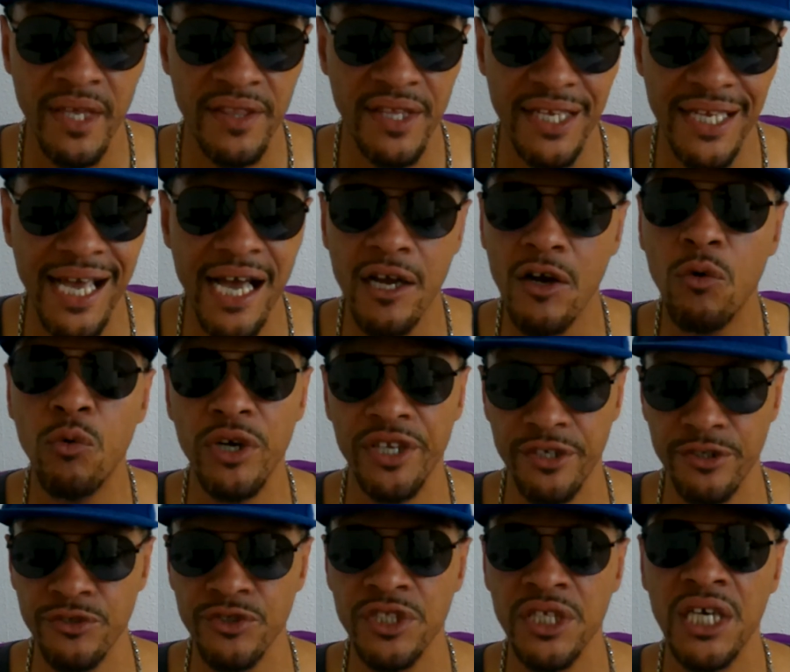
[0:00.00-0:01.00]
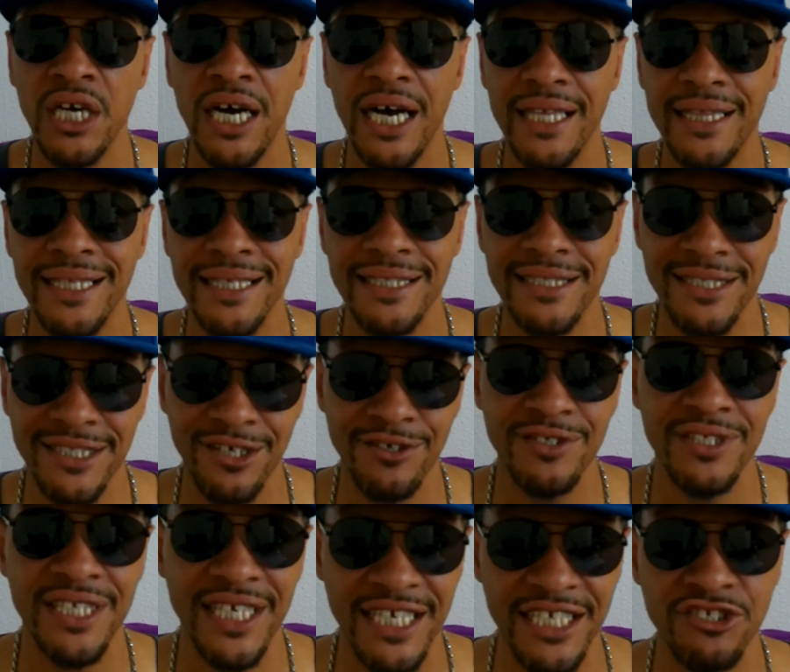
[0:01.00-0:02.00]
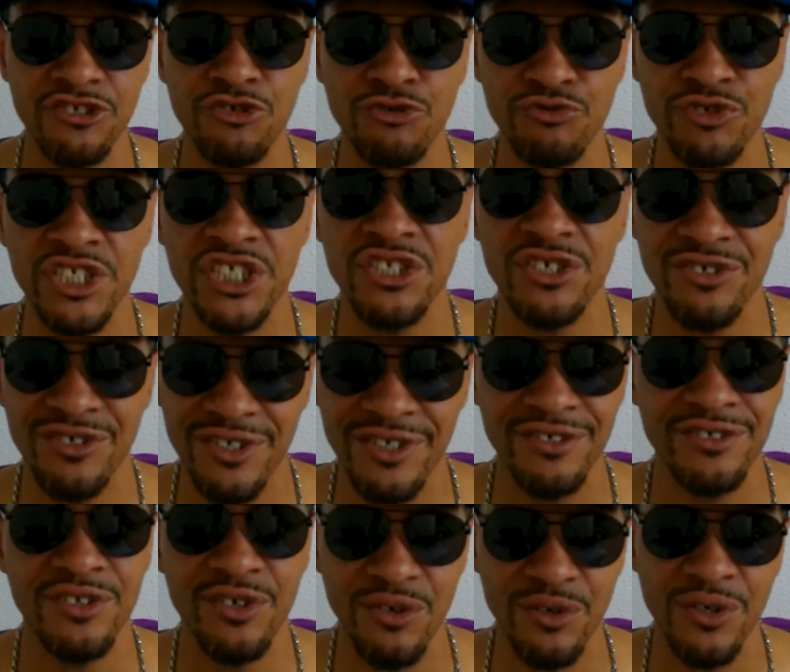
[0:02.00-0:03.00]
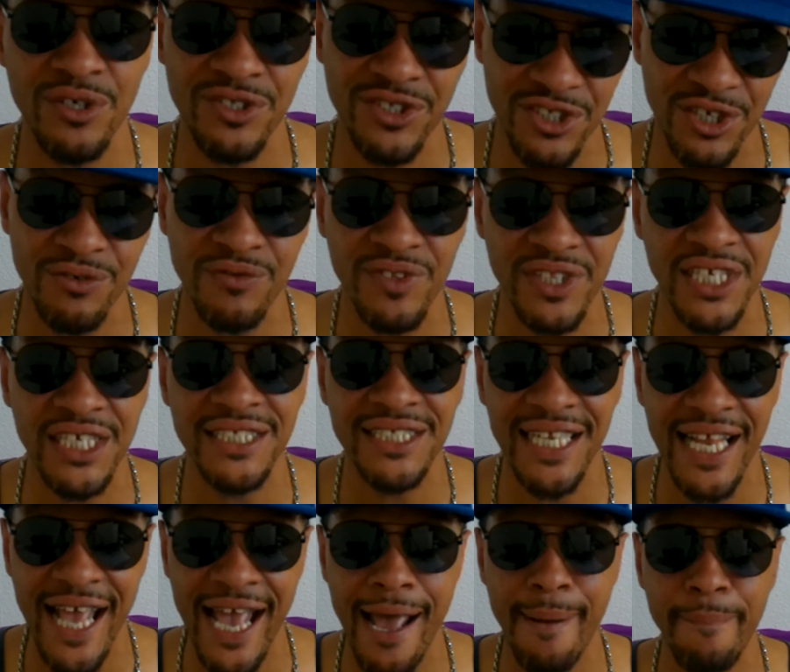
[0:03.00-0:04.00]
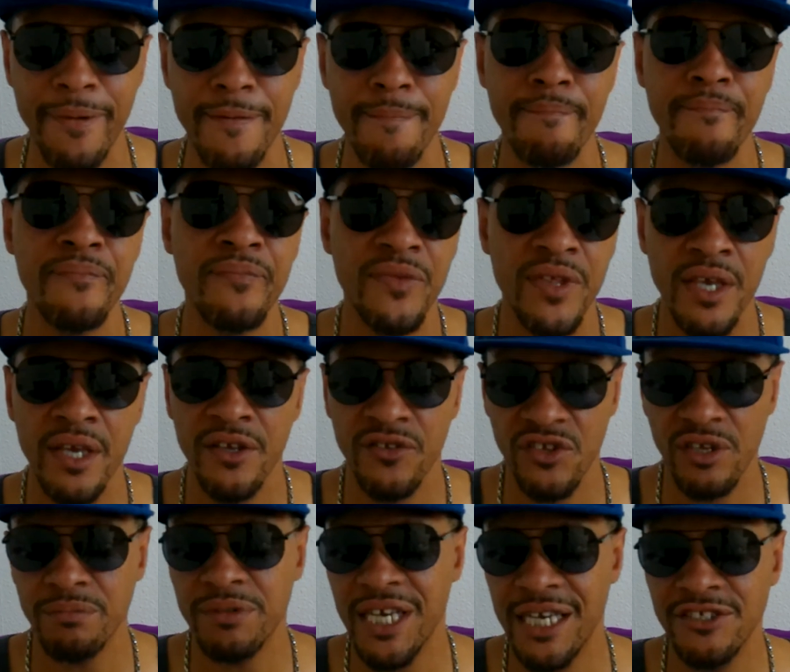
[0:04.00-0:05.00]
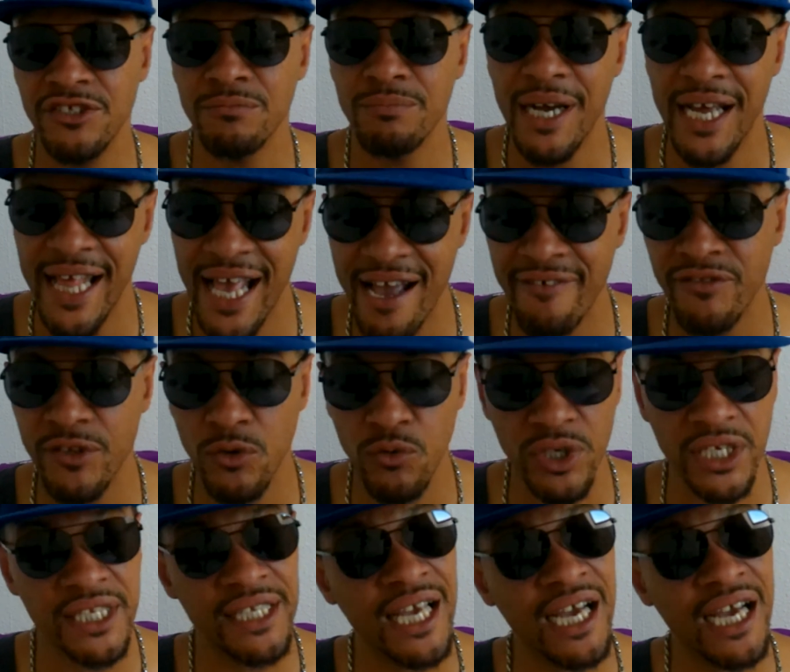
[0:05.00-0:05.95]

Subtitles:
They're not quitters. I think certain injuries or, you know, certain things that happen, sometimes you might have to quit.